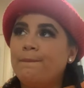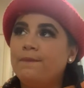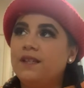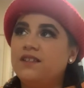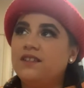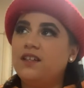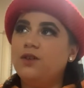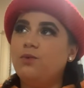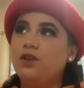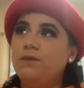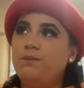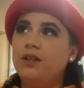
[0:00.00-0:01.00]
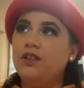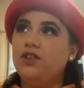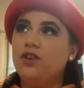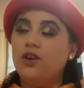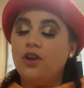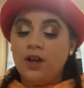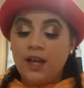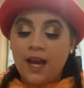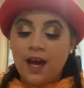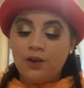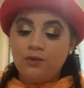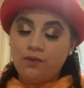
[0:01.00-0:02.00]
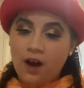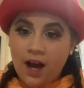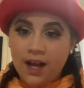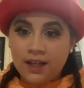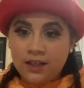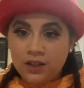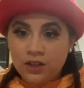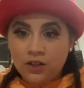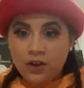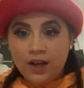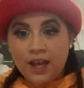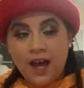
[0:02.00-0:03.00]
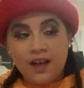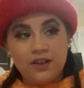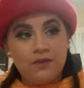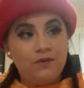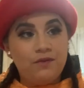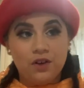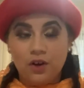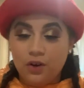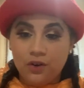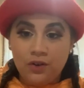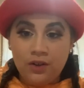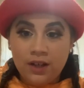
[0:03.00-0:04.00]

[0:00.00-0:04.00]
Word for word: the skill would have been, you know, learning how to write, learning how to flow.